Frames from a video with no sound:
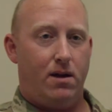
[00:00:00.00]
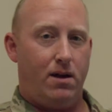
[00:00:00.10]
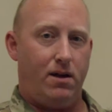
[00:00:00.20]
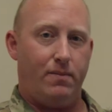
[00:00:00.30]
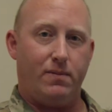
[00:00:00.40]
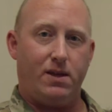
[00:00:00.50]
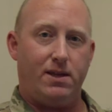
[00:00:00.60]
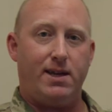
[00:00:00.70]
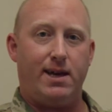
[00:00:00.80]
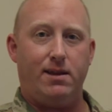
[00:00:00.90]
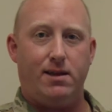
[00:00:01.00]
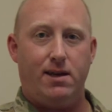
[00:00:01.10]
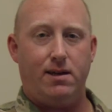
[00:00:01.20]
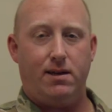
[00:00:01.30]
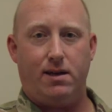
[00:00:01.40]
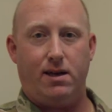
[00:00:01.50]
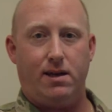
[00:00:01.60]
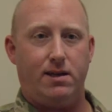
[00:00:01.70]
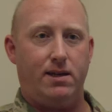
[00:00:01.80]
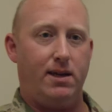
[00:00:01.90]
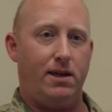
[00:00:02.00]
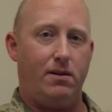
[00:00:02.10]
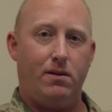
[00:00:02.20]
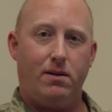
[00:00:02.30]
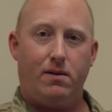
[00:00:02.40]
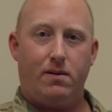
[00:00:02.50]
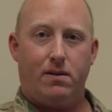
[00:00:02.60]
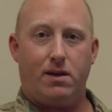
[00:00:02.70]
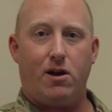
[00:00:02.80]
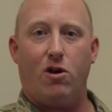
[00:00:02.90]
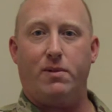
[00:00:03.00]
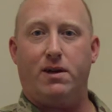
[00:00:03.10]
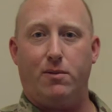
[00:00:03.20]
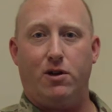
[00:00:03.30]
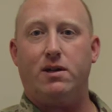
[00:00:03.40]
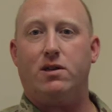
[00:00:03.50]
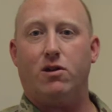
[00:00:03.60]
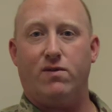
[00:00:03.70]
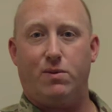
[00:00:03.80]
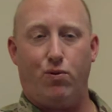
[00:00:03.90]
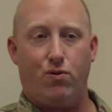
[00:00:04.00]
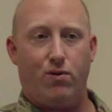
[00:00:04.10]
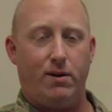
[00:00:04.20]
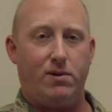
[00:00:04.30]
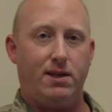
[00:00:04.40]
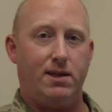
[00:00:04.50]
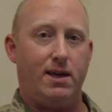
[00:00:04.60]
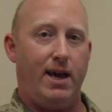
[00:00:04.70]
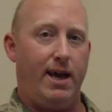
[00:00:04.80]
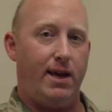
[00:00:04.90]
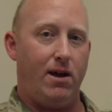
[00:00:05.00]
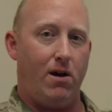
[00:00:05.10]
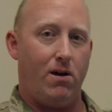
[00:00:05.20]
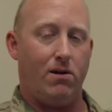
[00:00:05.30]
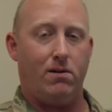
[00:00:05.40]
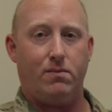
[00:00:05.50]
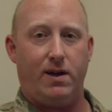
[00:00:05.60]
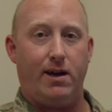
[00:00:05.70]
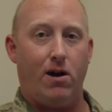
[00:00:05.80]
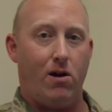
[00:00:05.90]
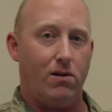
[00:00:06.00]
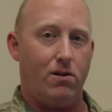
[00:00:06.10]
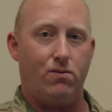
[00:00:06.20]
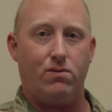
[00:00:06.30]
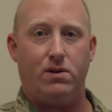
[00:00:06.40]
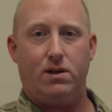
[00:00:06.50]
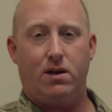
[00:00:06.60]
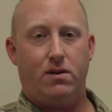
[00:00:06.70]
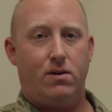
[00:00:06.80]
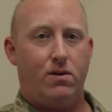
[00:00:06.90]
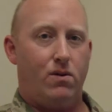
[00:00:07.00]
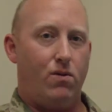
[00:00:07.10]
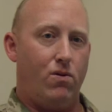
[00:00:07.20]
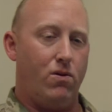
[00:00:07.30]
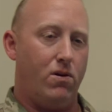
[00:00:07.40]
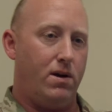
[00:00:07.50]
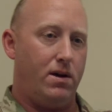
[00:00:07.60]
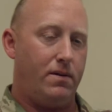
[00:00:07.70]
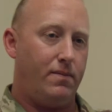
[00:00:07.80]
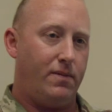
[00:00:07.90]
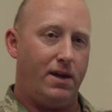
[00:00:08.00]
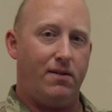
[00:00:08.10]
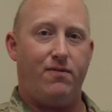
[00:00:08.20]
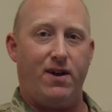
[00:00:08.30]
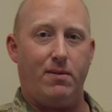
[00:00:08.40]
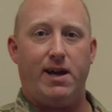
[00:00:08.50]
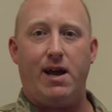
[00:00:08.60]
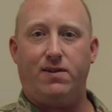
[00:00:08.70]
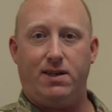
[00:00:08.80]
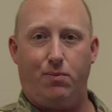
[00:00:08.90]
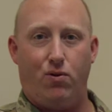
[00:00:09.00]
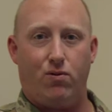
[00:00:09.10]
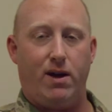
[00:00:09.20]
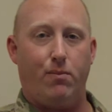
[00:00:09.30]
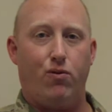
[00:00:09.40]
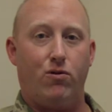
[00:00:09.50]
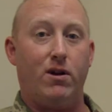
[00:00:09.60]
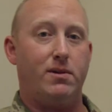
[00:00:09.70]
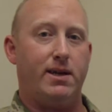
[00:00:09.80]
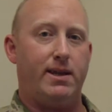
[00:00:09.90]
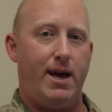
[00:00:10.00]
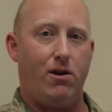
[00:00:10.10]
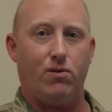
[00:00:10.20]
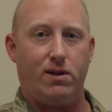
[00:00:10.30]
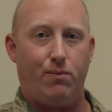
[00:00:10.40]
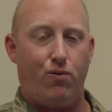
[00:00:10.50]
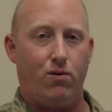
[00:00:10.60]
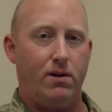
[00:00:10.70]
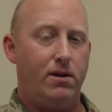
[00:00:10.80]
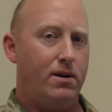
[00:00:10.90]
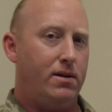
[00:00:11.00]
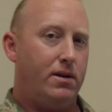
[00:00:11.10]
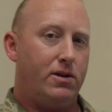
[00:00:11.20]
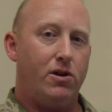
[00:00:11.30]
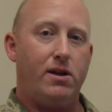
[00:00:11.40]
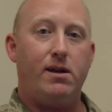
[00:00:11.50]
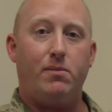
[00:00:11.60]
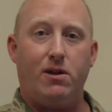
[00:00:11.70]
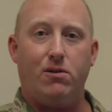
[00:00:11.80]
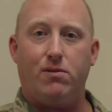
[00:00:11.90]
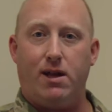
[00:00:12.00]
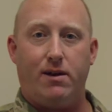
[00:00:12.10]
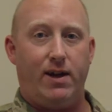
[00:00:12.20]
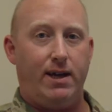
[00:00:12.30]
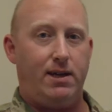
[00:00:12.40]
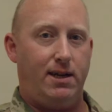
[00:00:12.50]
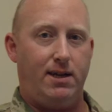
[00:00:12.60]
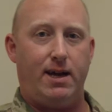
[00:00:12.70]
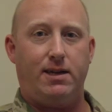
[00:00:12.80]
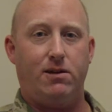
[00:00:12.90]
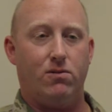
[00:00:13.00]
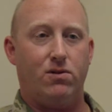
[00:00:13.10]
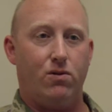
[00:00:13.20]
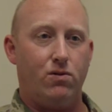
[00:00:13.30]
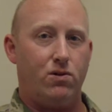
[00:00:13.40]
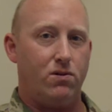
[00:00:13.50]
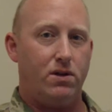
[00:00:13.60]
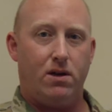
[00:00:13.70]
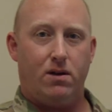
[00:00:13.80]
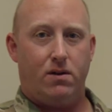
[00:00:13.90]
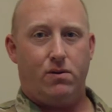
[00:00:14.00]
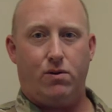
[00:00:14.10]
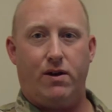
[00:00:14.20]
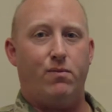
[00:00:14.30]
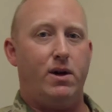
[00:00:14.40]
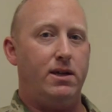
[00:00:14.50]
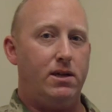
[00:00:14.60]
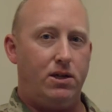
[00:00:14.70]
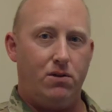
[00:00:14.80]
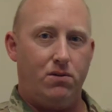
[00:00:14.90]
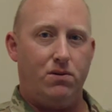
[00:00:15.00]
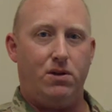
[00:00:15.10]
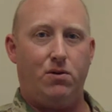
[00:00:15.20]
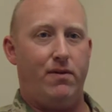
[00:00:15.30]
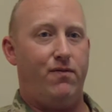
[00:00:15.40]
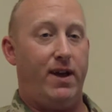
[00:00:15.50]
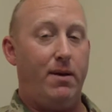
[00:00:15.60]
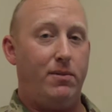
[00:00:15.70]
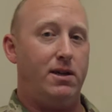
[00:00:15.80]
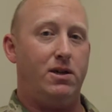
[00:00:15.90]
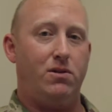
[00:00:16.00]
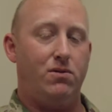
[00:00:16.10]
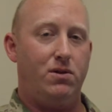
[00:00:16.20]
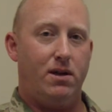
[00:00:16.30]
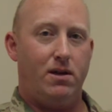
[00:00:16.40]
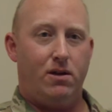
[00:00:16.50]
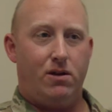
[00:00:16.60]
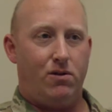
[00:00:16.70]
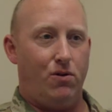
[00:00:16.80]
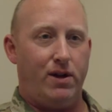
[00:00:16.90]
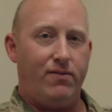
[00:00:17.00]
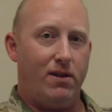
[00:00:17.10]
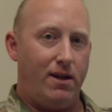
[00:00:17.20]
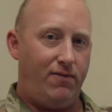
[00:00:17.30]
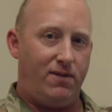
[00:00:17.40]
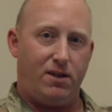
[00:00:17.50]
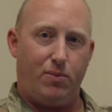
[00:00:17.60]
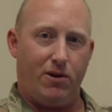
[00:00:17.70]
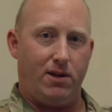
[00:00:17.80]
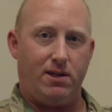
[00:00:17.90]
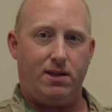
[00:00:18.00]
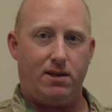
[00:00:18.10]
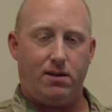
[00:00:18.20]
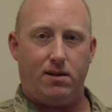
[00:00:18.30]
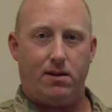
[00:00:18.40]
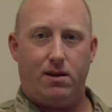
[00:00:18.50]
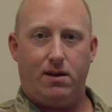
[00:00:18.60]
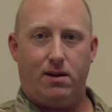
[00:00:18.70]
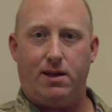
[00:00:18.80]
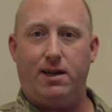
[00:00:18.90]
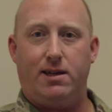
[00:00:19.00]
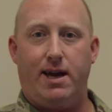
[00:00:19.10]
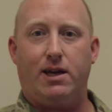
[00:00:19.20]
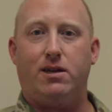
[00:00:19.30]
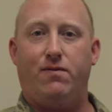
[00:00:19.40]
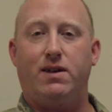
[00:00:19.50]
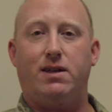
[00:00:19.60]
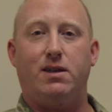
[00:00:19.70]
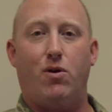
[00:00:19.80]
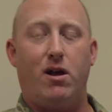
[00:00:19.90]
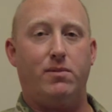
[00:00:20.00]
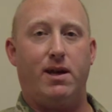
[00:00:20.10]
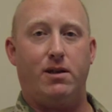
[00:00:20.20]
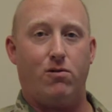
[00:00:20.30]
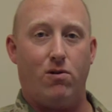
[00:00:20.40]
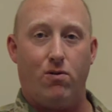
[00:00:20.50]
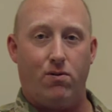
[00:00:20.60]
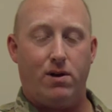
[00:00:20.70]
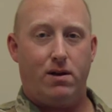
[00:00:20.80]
The second thing is in the Army Community Service programs, things like AAR loans, or like the Family Advocacy Program. Programs like that are really important. So you're going to end up dealing with a lot of 18, 19-year-old soldiers who have money issues, who have family issues, who don't have the life experience needed to actually fix these problems on their own.